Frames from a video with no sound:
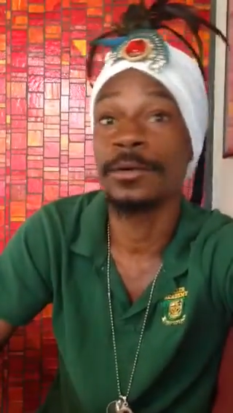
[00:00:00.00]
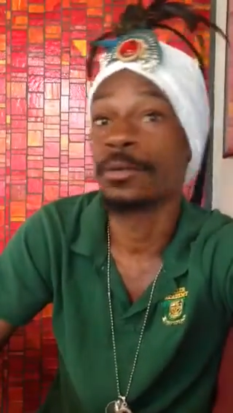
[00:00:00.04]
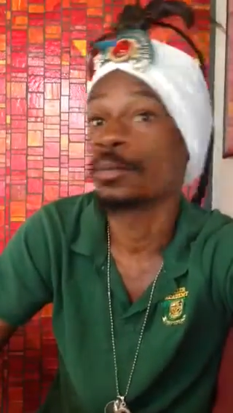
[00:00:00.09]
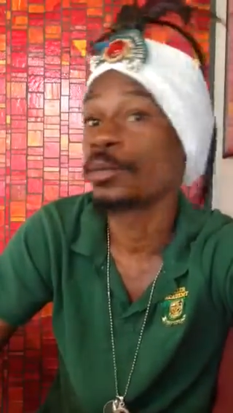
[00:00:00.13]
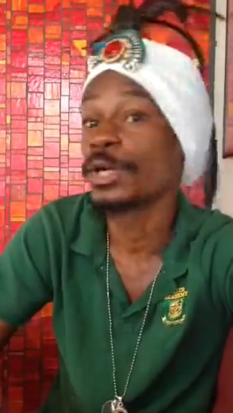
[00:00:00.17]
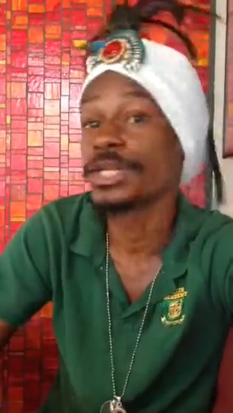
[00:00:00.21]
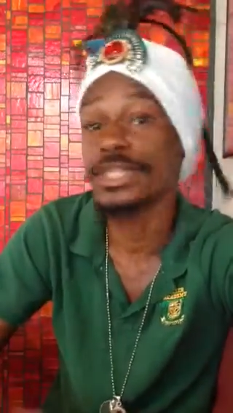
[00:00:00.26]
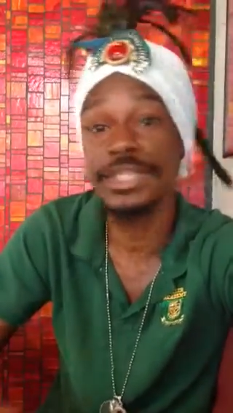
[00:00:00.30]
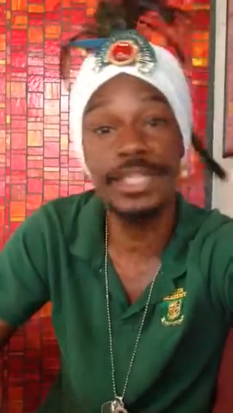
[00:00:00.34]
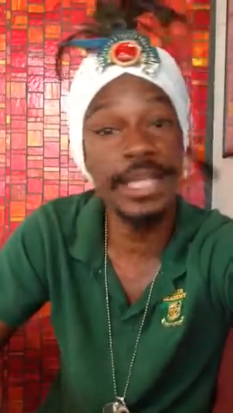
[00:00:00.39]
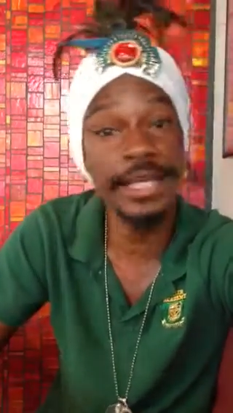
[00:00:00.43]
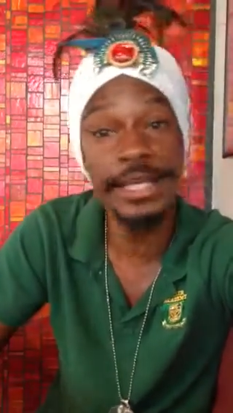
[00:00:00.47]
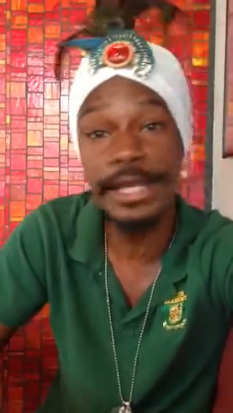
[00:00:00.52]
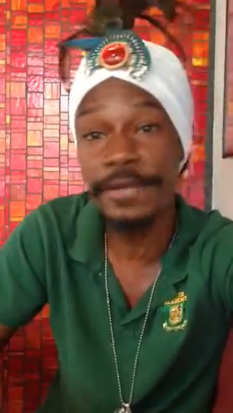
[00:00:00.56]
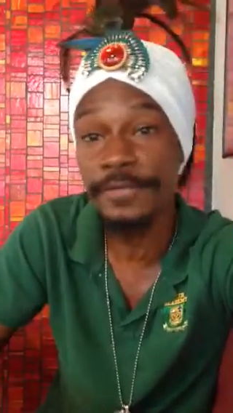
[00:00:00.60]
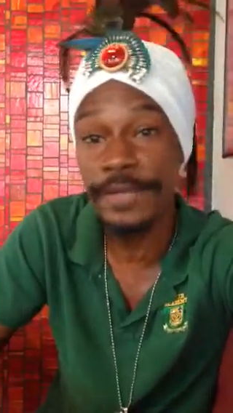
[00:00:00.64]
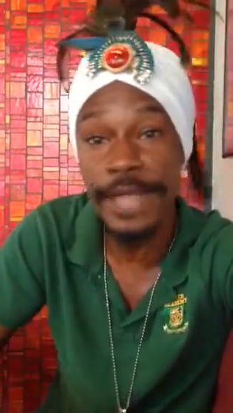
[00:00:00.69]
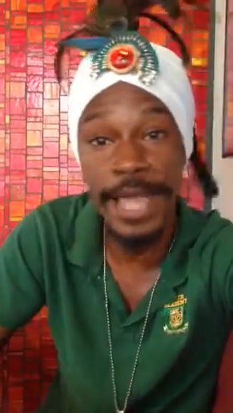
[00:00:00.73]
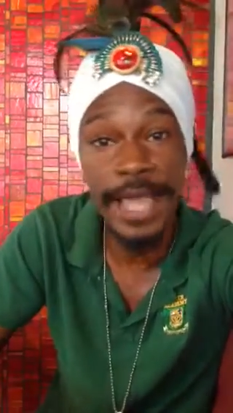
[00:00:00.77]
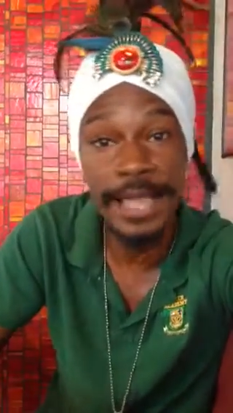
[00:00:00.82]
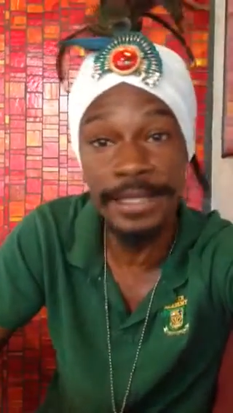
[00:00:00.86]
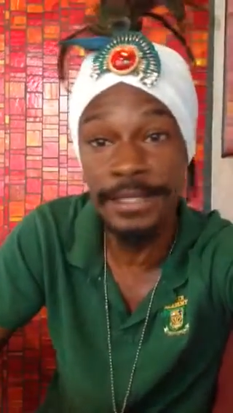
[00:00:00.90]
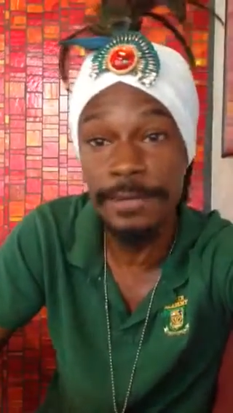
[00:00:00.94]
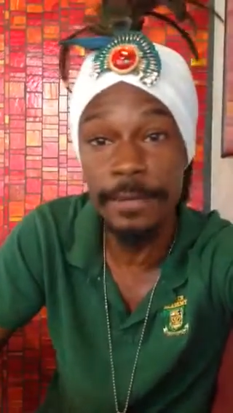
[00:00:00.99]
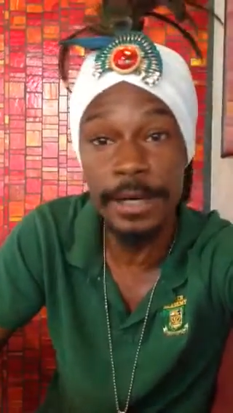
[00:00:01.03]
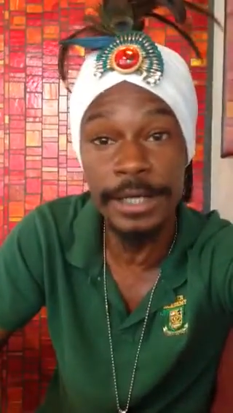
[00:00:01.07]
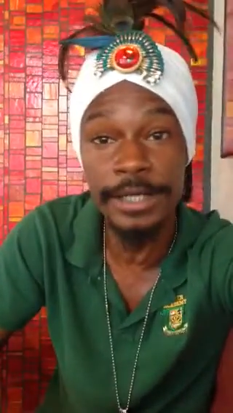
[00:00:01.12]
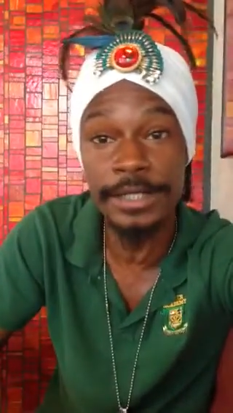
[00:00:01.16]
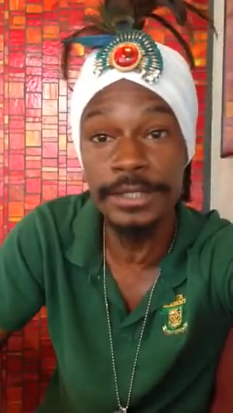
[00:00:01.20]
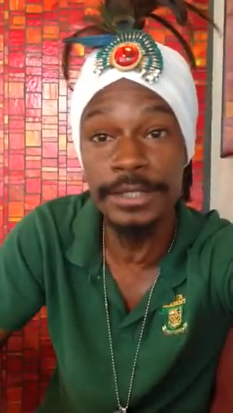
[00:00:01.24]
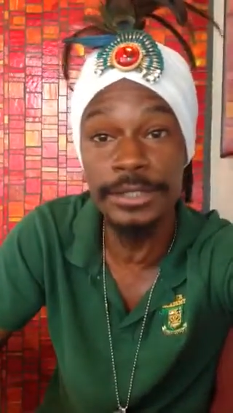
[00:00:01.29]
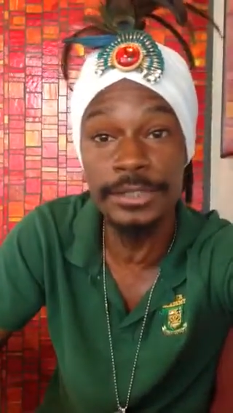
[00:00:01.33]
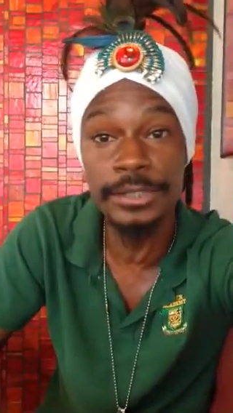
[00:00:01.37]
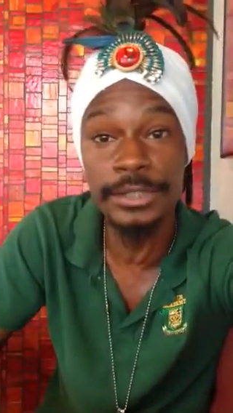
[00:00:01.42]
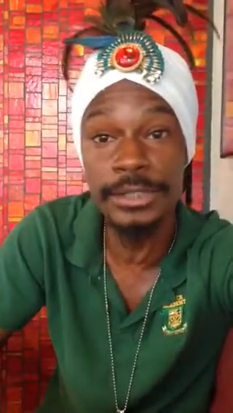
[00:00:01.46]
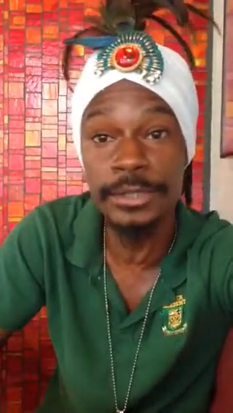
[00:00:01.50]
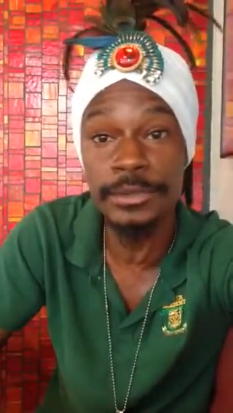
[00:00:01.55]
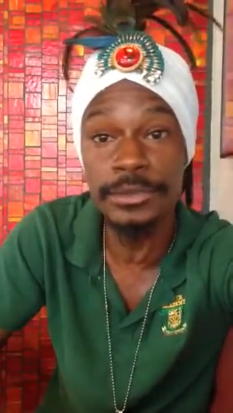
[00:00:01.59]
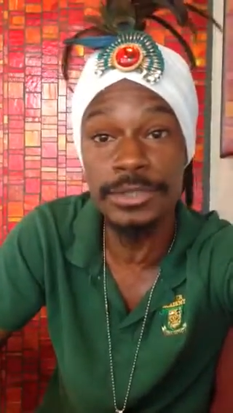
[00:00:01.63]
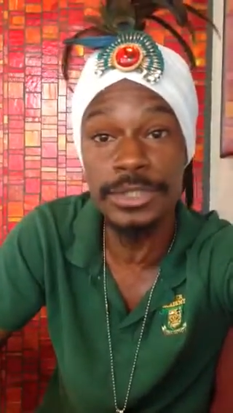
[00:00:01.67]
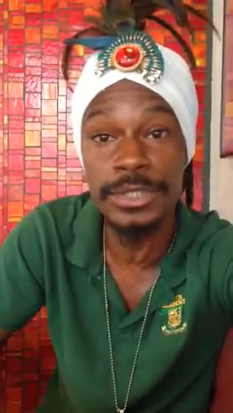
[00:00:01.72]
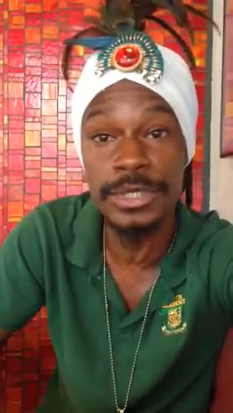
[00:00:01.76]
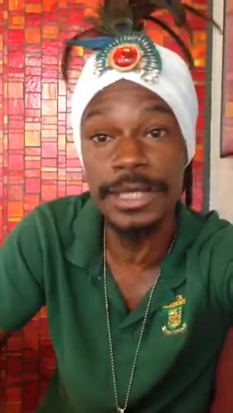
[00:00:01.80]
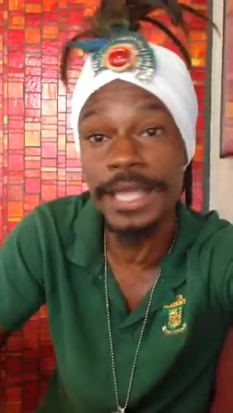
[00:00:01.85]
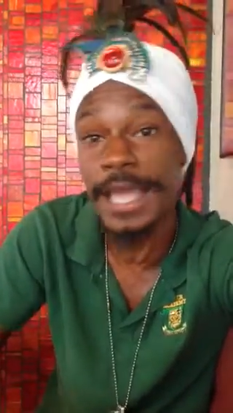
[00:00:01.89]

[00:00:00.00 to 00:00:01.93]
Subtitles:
which they never had the money to do. So